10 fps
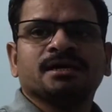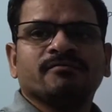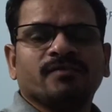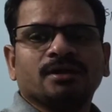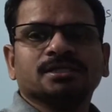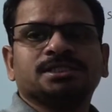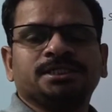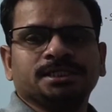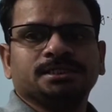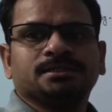
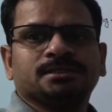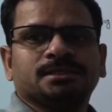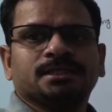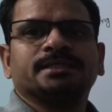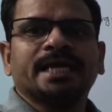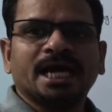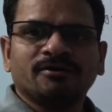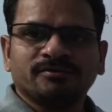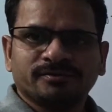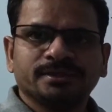velocity, they
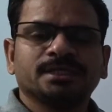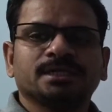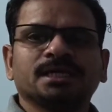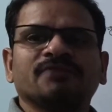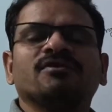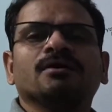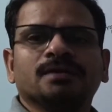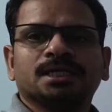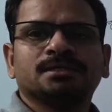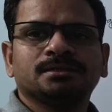have evolved.
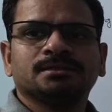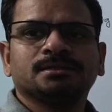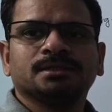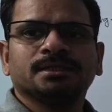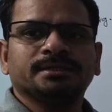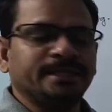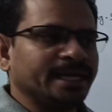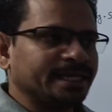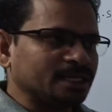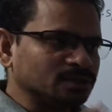
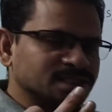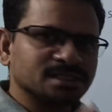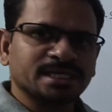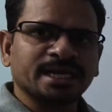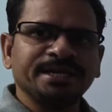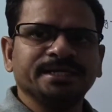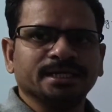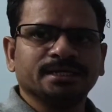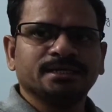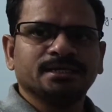They gives us an
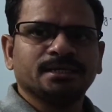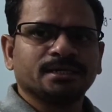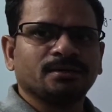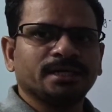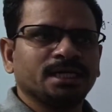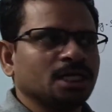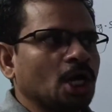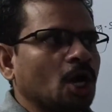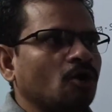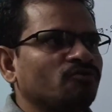idea regarding
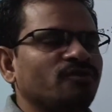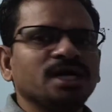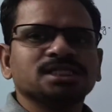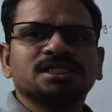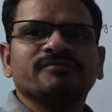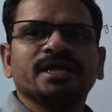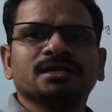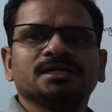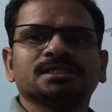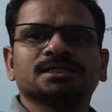how fast a vehicle
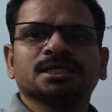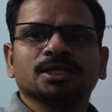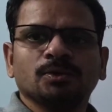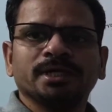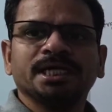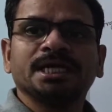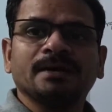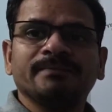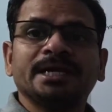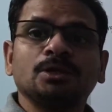is going
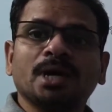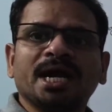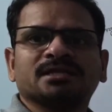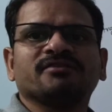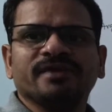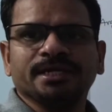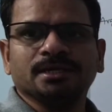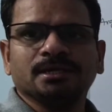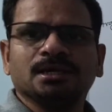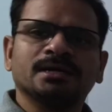compared to another
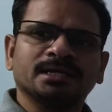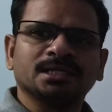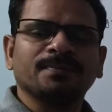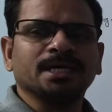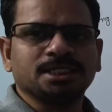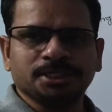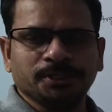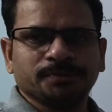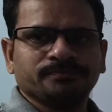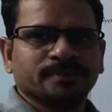vehicle or another particle.
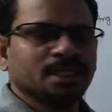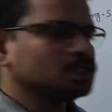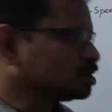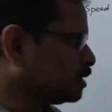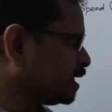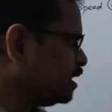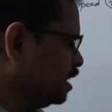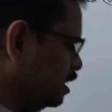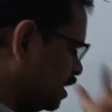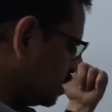So okay,
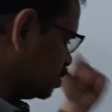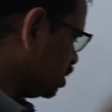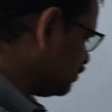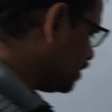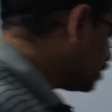let us jump into